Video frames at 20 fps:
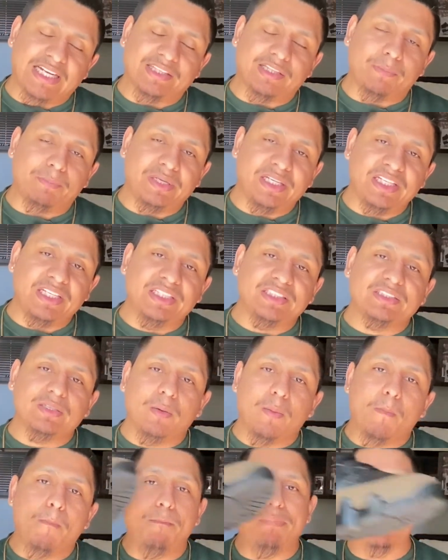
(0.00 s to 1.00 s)
the means,
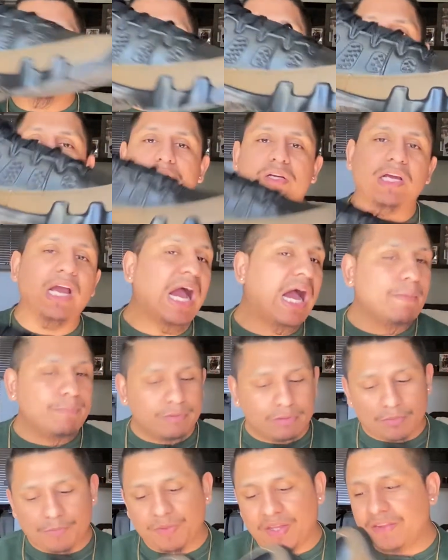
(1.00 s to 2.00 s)
boom, cop
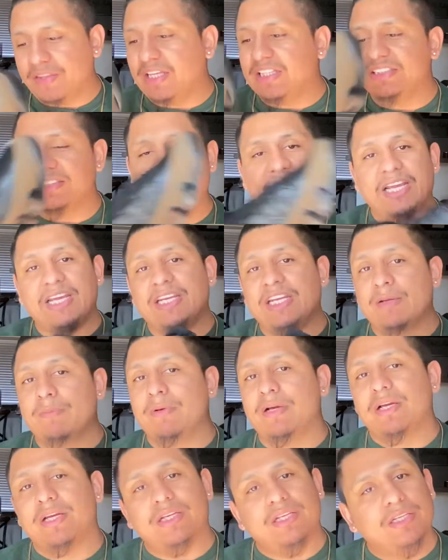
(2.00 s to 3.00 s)
them and they staying in
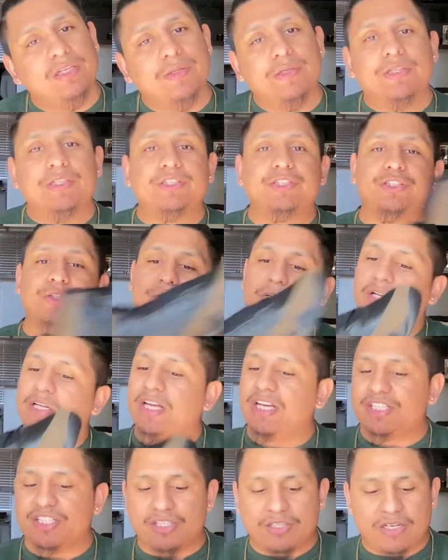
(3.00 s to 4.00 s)
my shoe
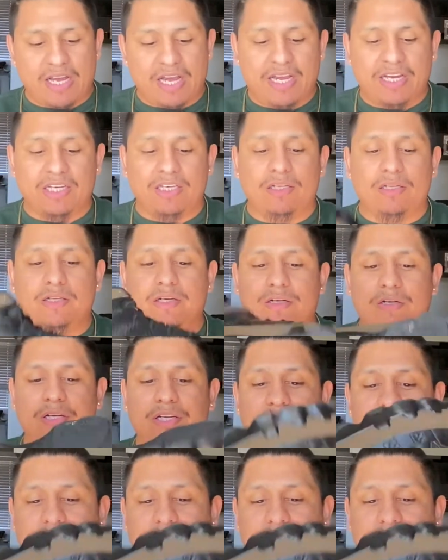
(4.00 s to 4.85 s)
collection. I literally